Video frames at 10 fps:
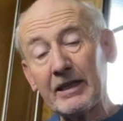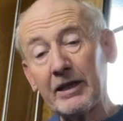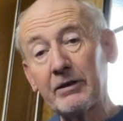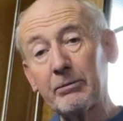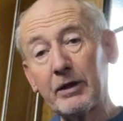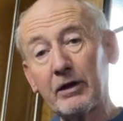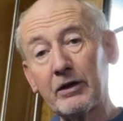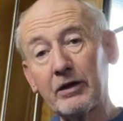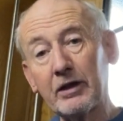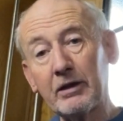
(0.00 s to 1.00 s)
hidden
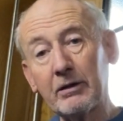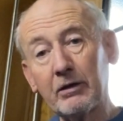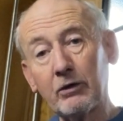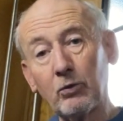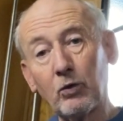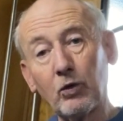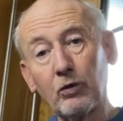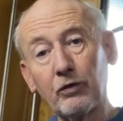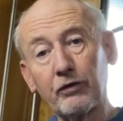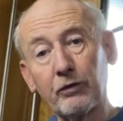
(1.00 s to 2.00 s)
behind the
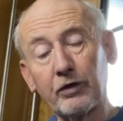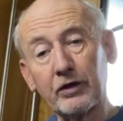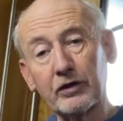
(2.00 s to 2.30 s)
walls or the